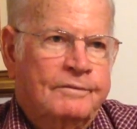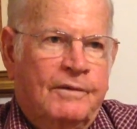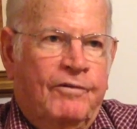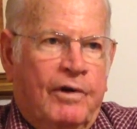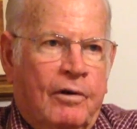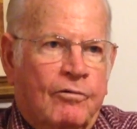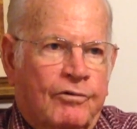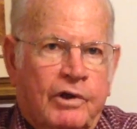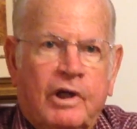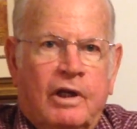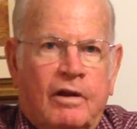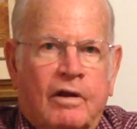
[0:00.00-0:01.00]
if you don't
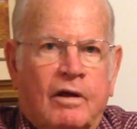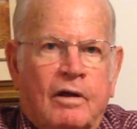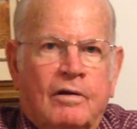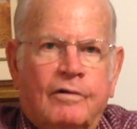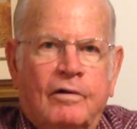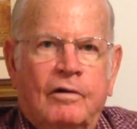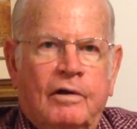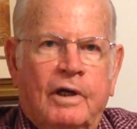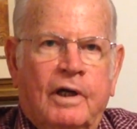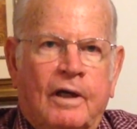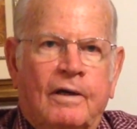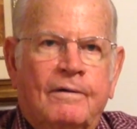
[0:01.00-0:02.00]
see anything, it's a good
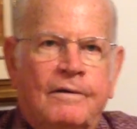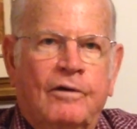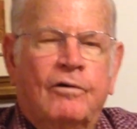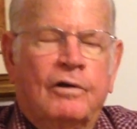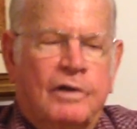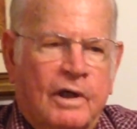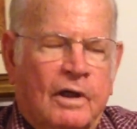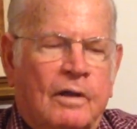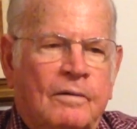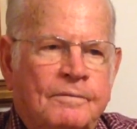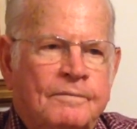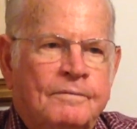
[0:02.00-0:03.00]
egg. You can
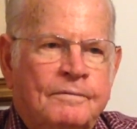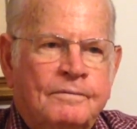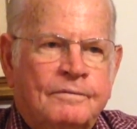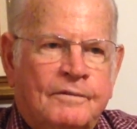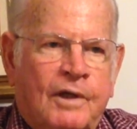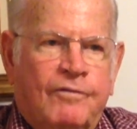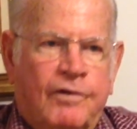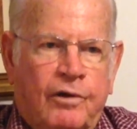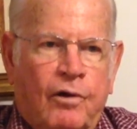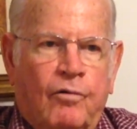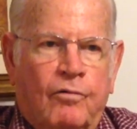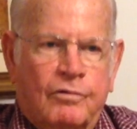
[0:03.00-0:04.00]
tell if the
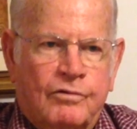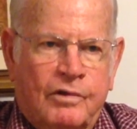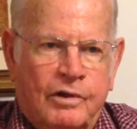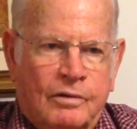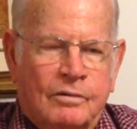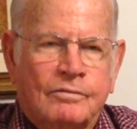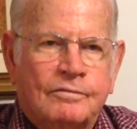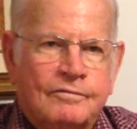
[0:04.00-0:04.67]
yolk's still